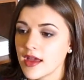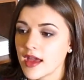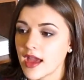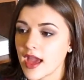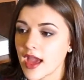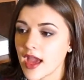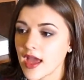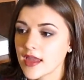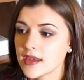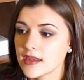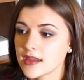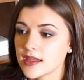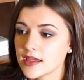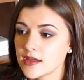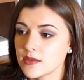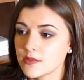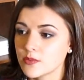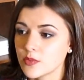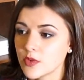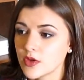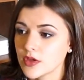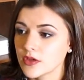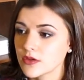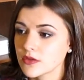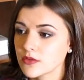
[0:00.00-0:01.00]
And he
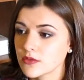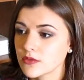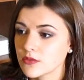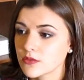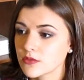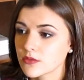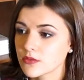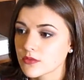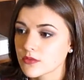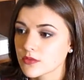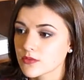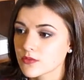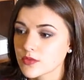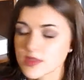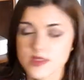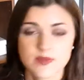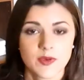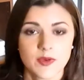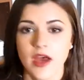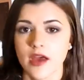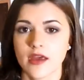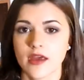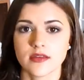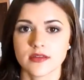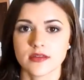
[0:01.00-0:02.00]
wouldn't
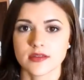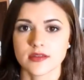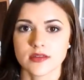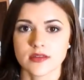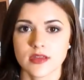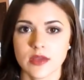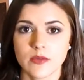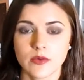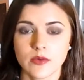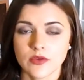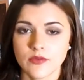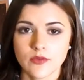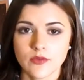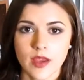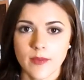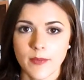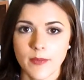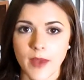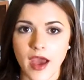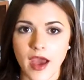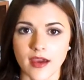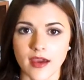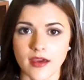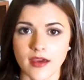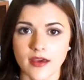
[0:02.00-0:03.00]
respond. He wouldn't write
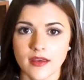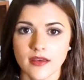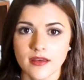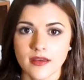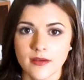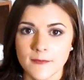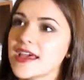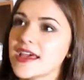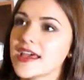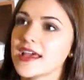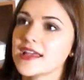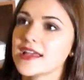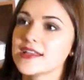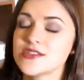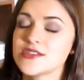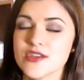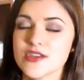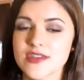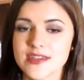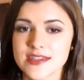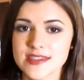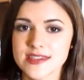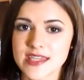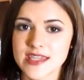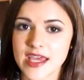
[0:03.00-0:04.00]
back. And to
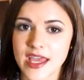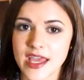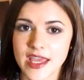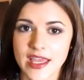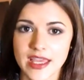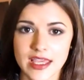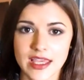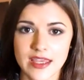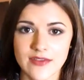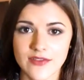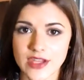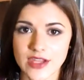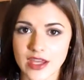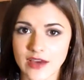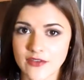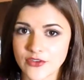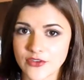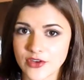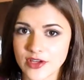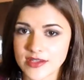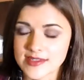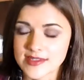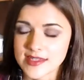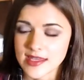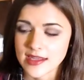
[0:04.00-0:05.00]
this day, even after
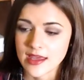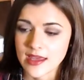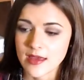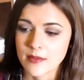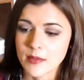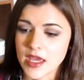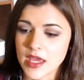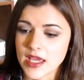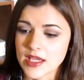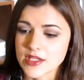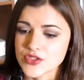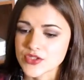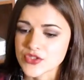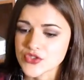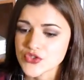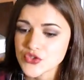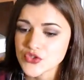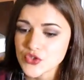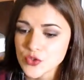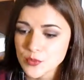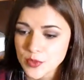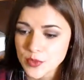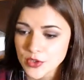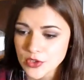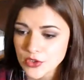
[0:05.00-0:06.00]
I sent him a
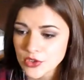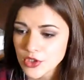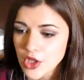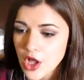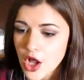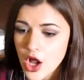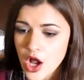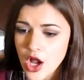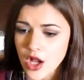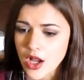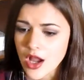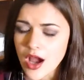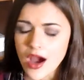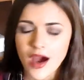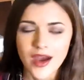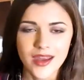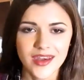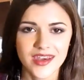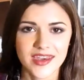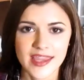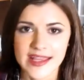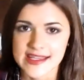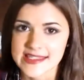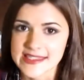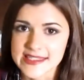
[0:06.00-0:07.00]
super long,
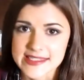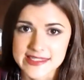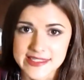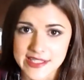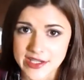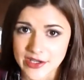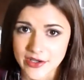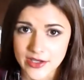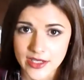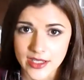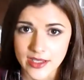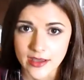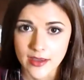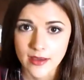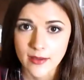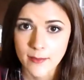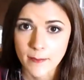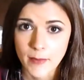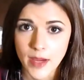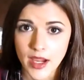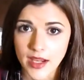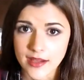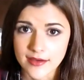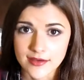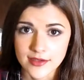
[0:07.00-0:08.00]
unnecessary,
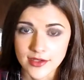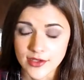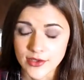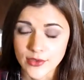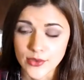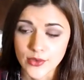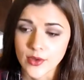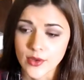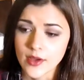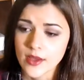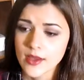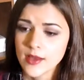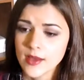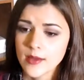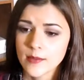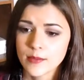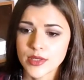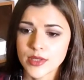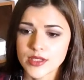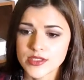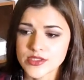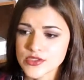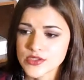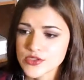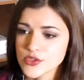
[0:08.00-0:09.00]
mind you,
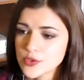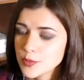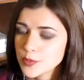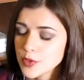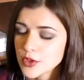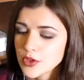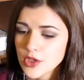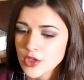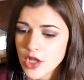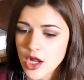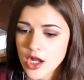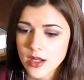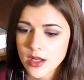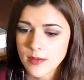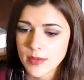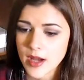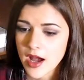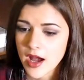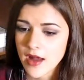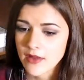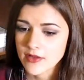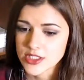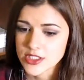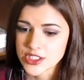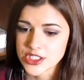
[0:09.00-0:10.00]
but super long
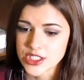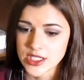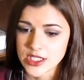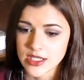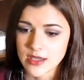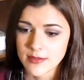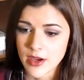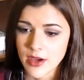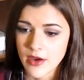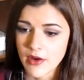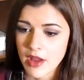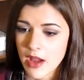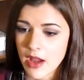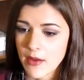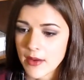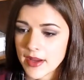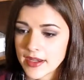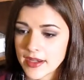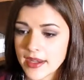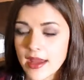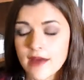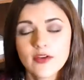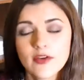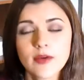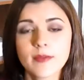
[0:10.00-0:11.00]
apology about how I
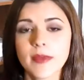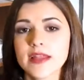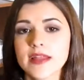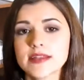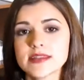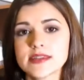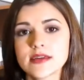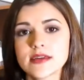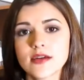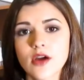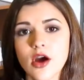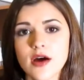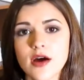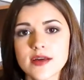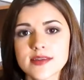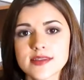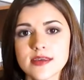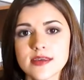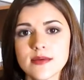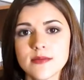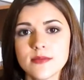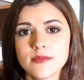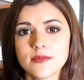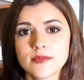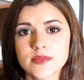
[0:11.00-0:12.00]
never meant to cause
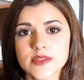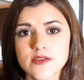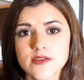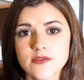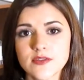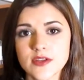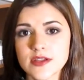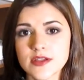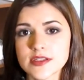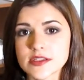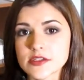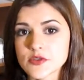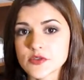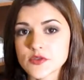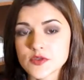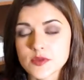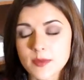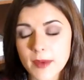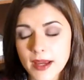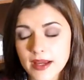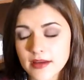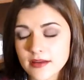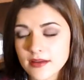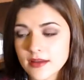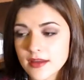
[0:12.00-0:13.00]
him to feel
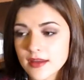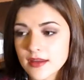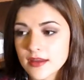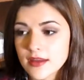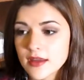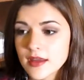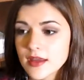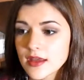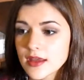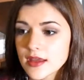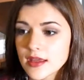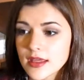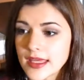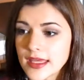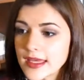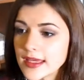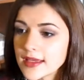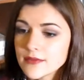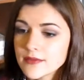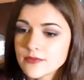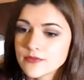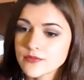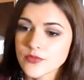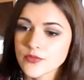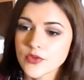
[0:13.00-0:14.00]
disrespected,
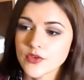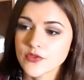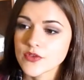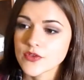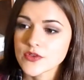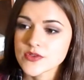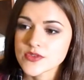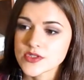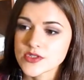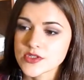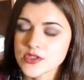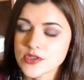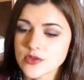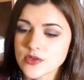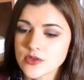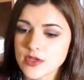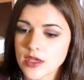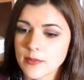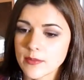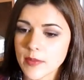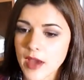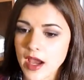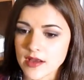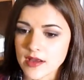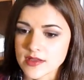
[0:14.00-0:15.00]
he refused to
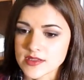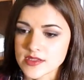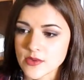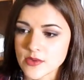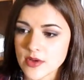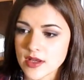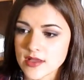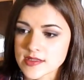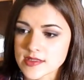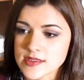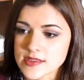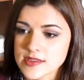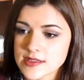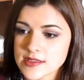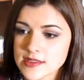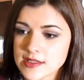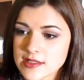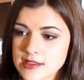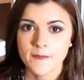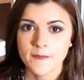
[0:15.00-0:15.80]
get back to us.